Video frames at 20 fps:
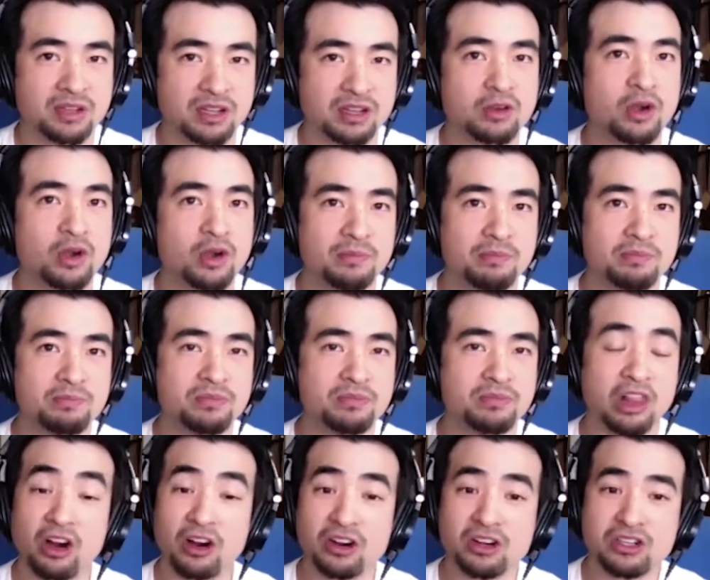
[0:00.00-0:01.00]
quite a
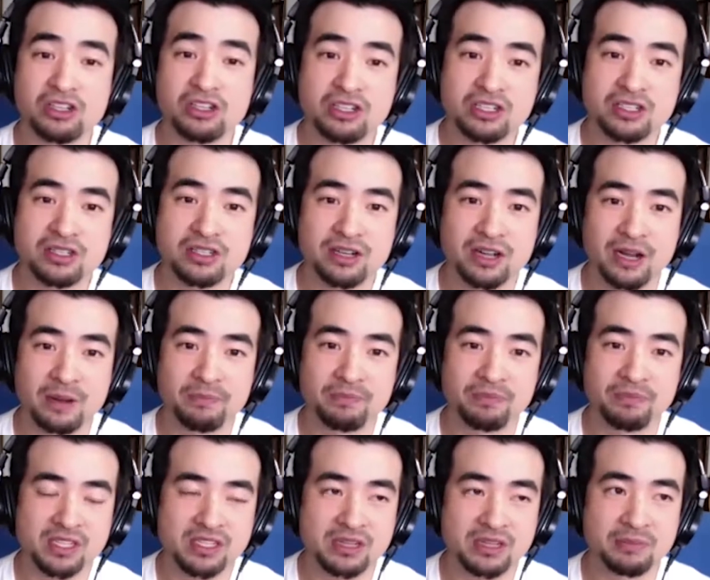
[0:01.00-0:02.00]
large
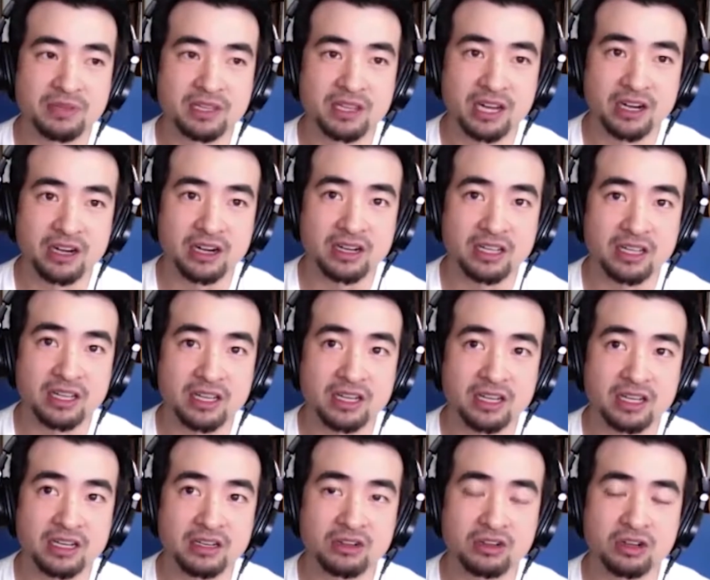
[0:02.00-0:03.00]

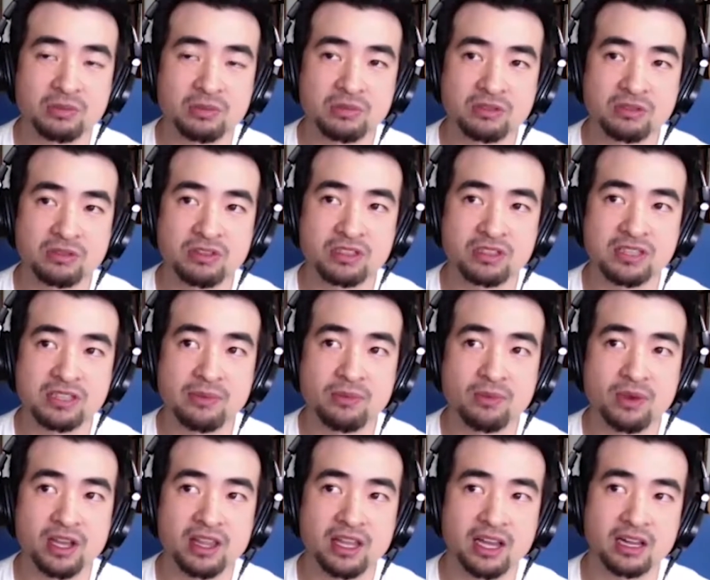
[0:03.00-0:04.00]
similarity in terms of the same
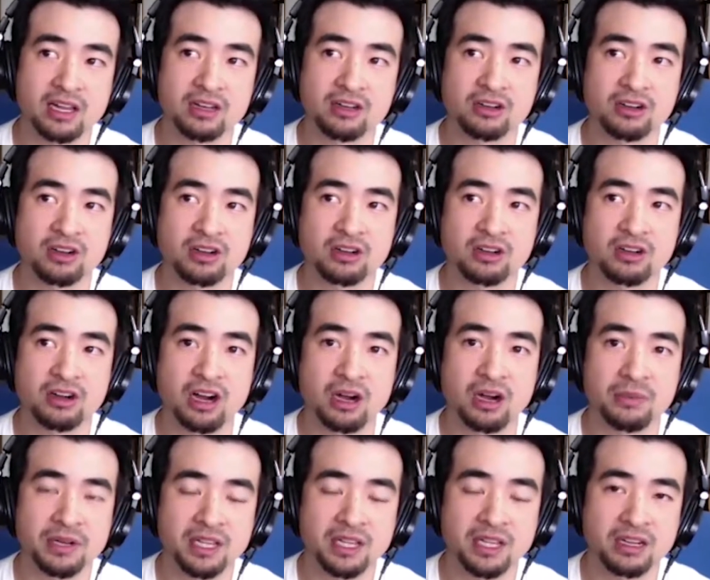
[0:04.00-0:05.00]
way that
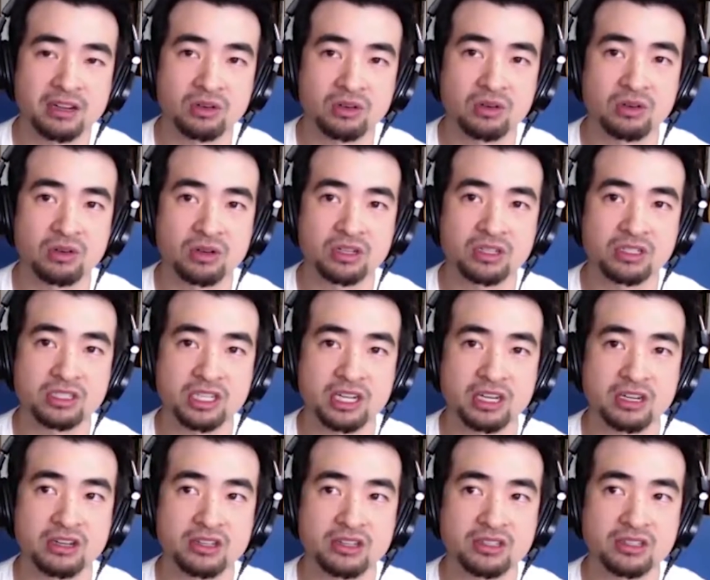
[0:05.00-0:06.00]
comedy and horror
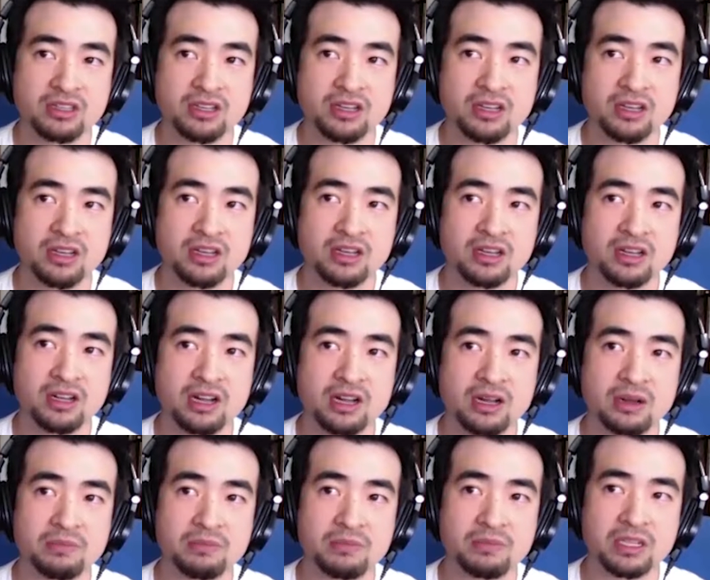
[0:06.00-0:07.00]
shares
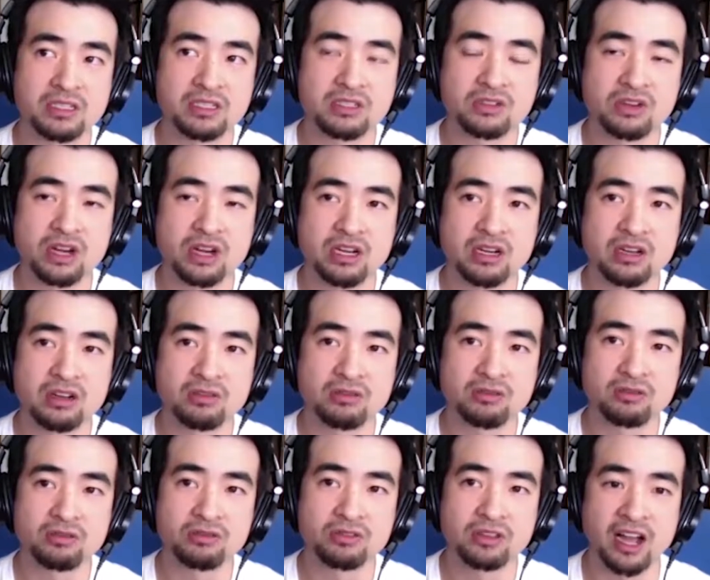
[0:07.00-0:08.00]
a strain
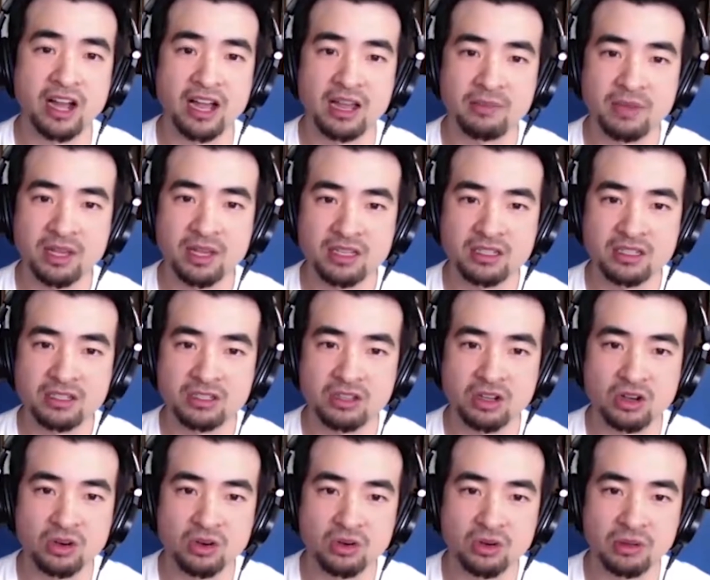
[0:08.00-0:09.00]
of timing is
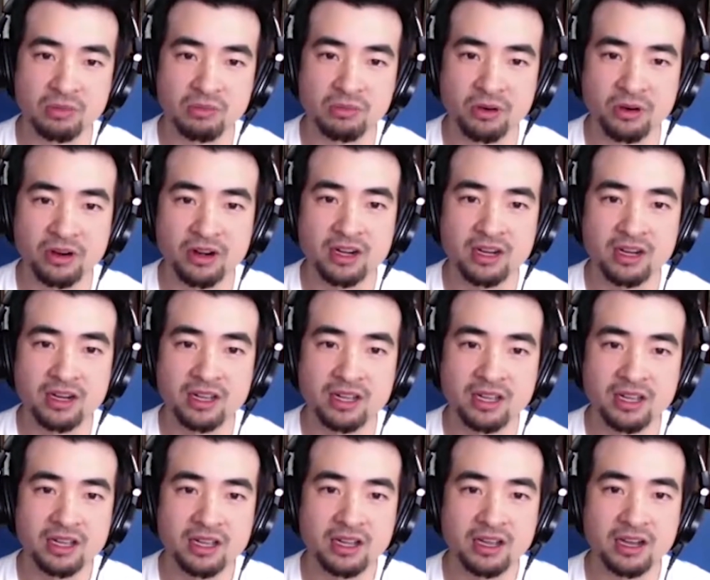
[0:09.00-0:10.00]
so important.
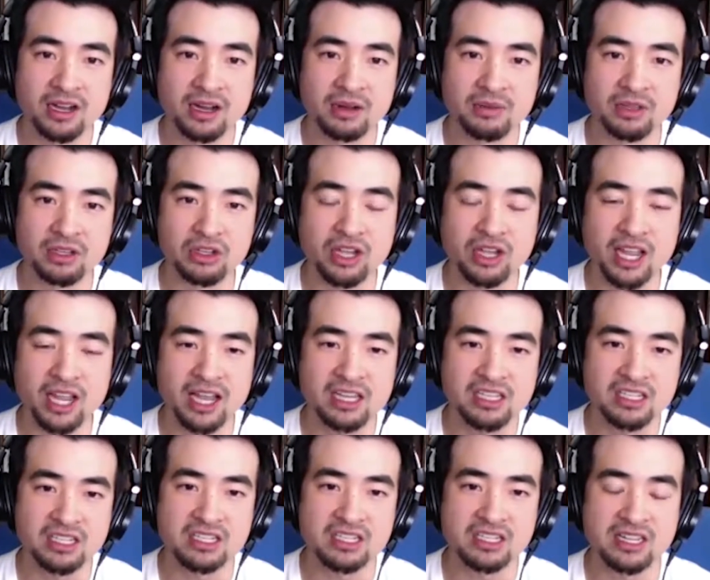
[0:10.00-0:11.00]
You
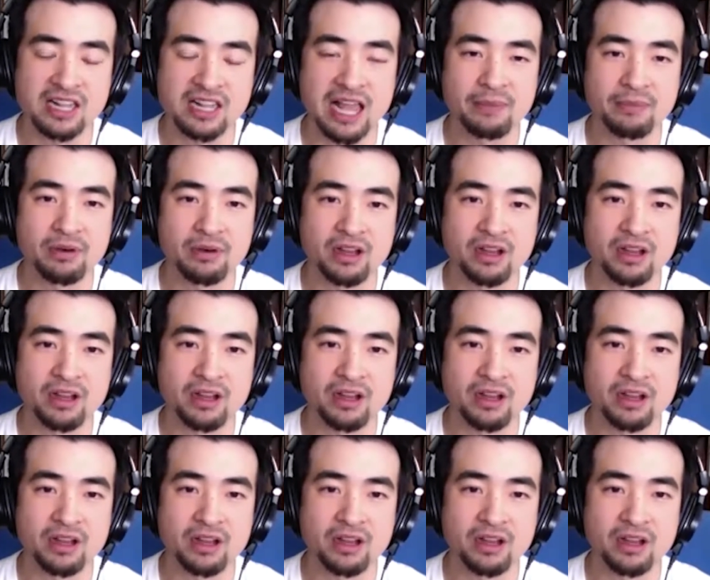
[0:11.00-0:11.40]
can't just slap